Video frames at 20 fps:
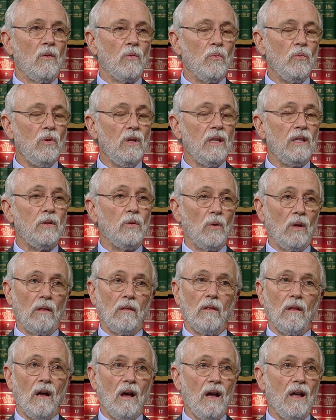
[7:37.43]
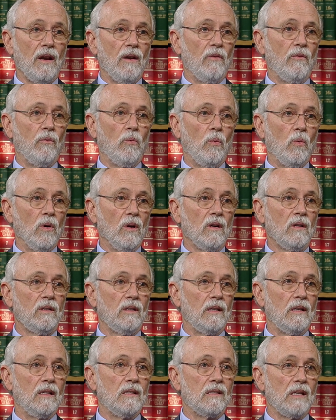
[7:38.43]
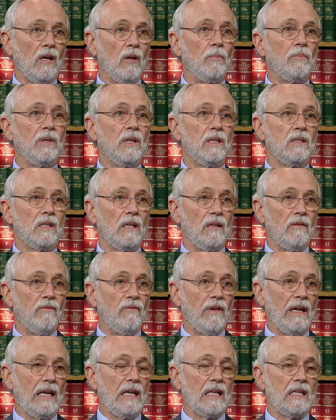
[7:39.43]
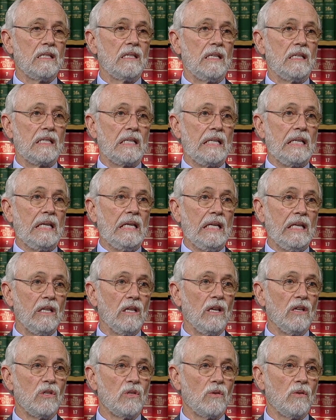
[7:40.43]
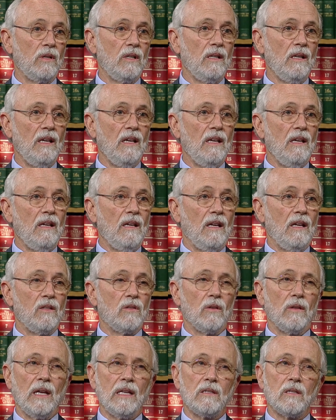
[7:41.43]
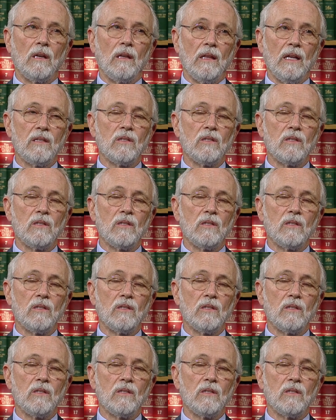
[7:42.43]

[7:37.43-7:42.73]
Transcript: really do a lot of work that has helped us advance as an industry. And so that's a